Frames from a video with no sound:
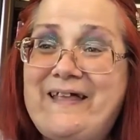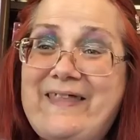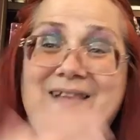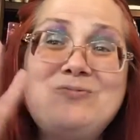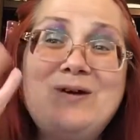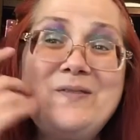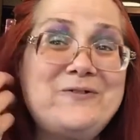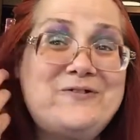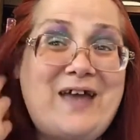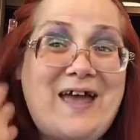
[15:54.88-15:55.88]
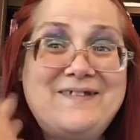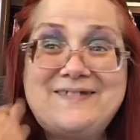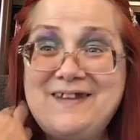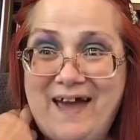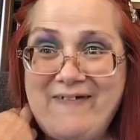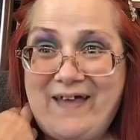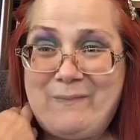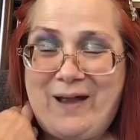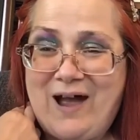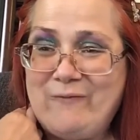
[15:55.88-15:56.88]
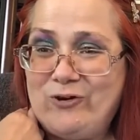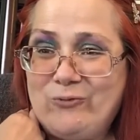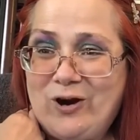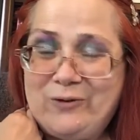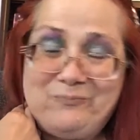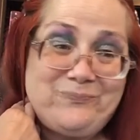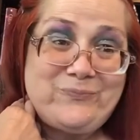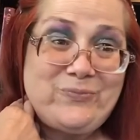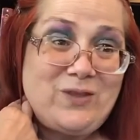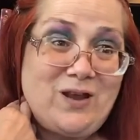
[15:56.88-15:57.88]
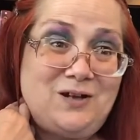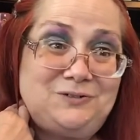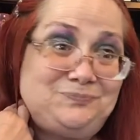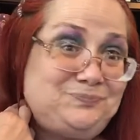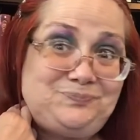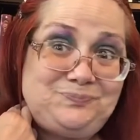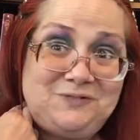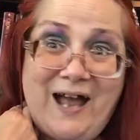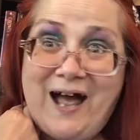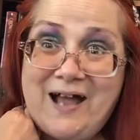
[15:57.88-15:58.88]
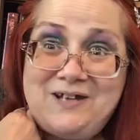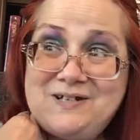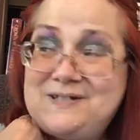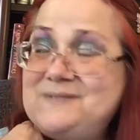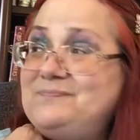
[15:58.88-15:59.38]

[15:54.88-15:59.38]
that's one of those days today that I'm having where, yeah, I just